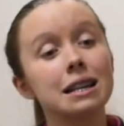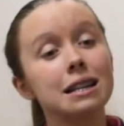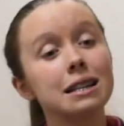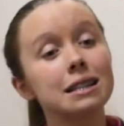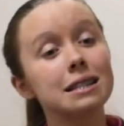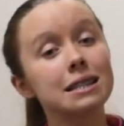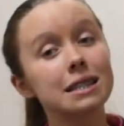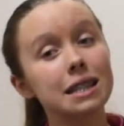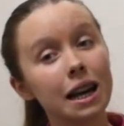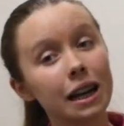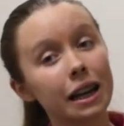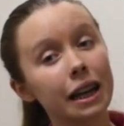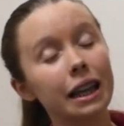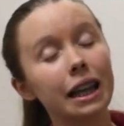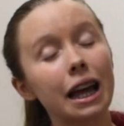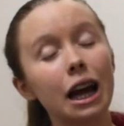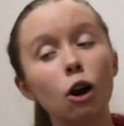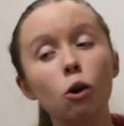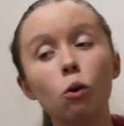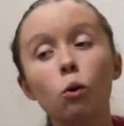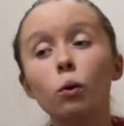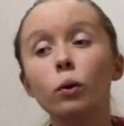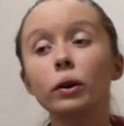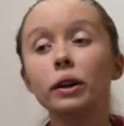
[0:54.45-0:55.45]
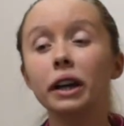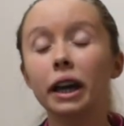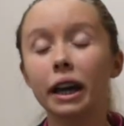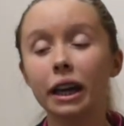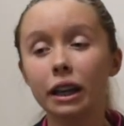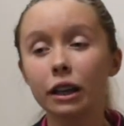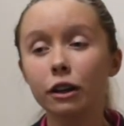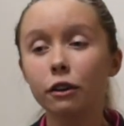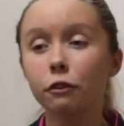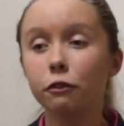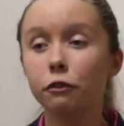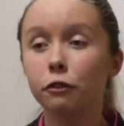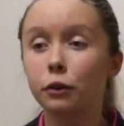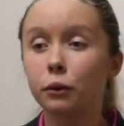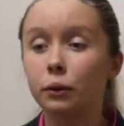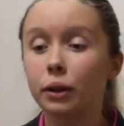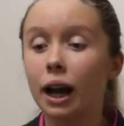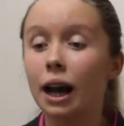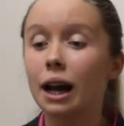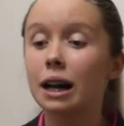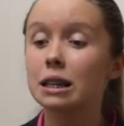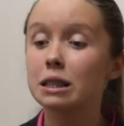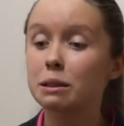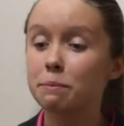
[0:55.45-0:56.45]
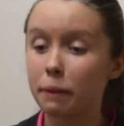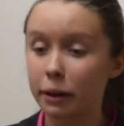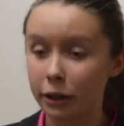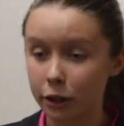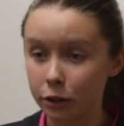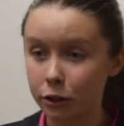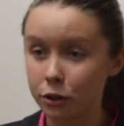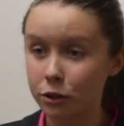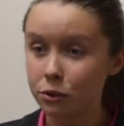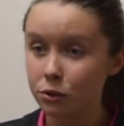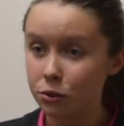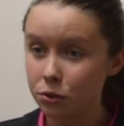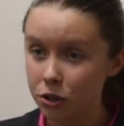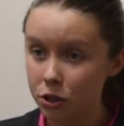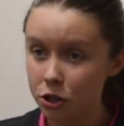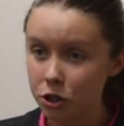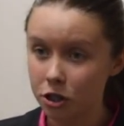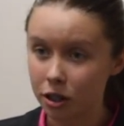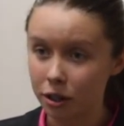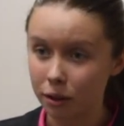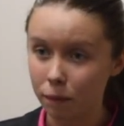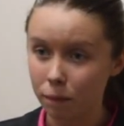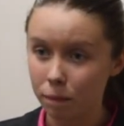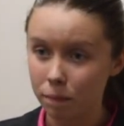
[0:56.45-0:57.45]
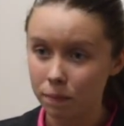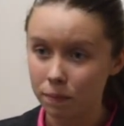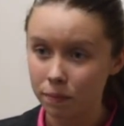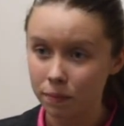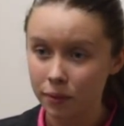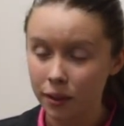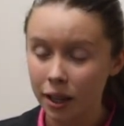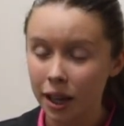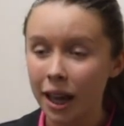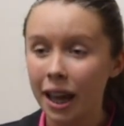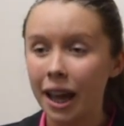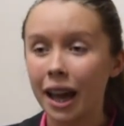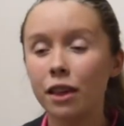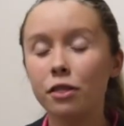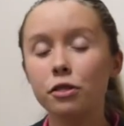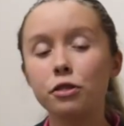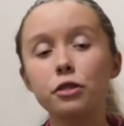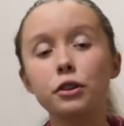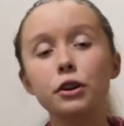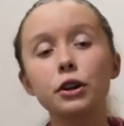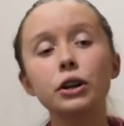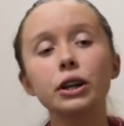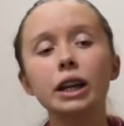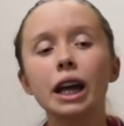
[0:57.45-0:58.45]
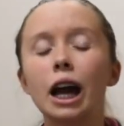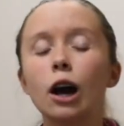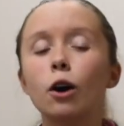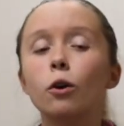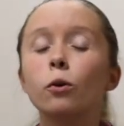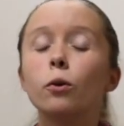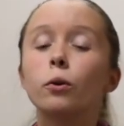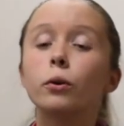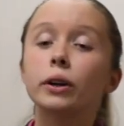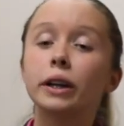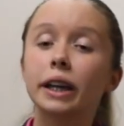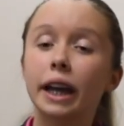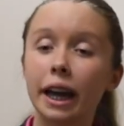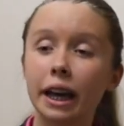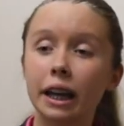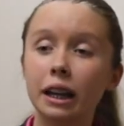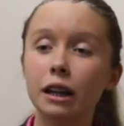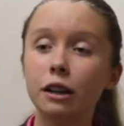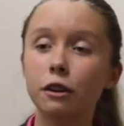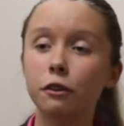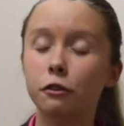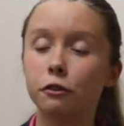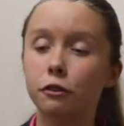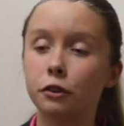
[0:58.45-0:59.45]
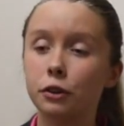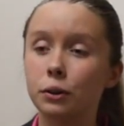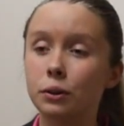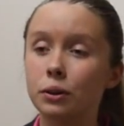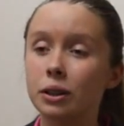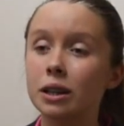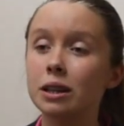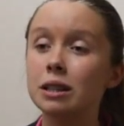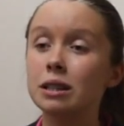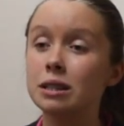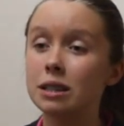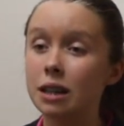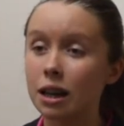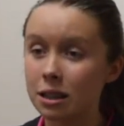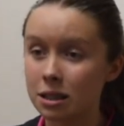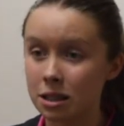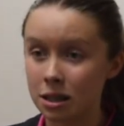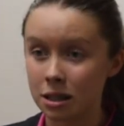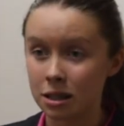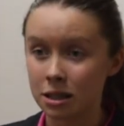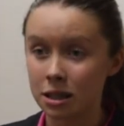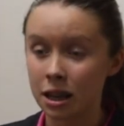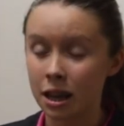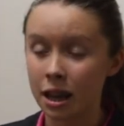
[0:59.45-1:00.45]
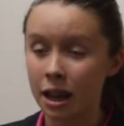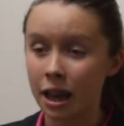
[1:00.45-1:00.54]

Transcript: Second, how organic food has better nutrition. And third, how organic food doesn't